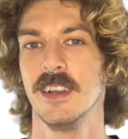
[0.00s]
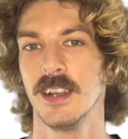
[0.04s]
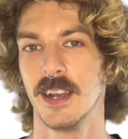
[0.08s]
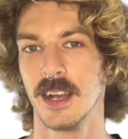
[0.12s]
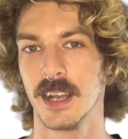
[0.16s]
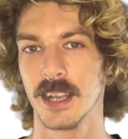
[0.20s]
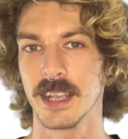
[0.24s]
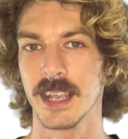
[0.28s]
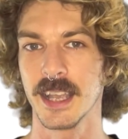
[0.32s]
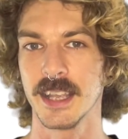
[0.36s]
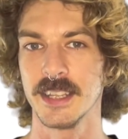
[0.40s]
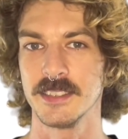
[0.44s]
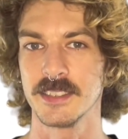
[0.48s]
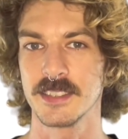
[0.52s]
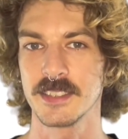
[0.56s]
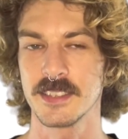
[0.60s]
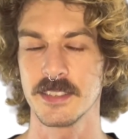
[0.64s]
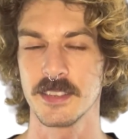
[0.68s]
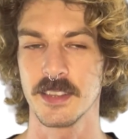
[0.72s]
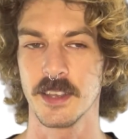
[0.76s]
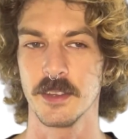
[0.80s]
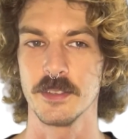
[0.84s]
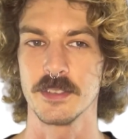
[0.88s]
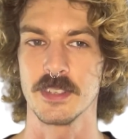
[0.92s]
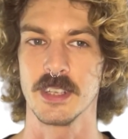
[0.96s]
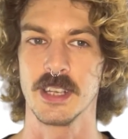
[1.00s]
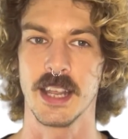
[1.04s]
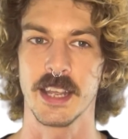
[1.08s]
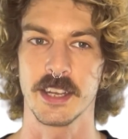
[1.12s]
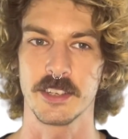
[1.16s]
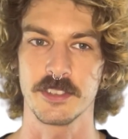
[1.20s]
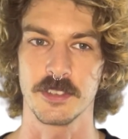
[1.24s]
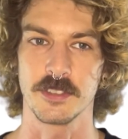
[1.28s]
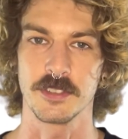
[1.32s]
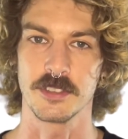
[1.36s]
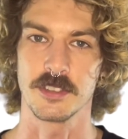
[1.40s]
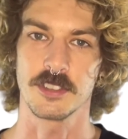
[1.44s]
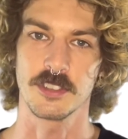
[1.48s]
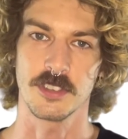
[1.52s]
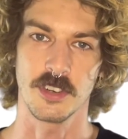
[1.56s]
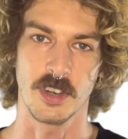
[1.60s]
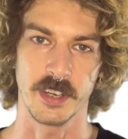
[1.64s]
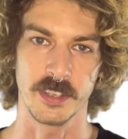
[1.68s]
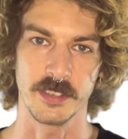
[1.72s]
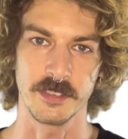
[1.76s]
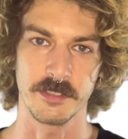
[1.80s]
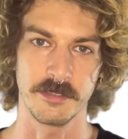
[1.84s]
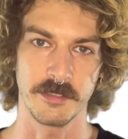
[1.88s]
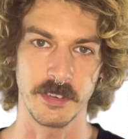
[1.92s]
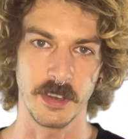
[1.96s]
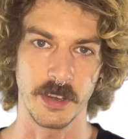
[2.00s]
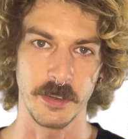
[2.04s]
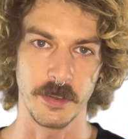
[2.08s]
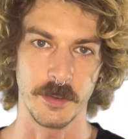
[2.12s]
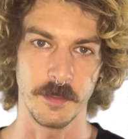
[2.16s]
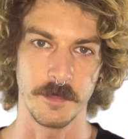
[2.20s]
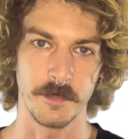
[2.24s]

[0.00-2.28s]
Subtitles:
against those electrons trying to flow.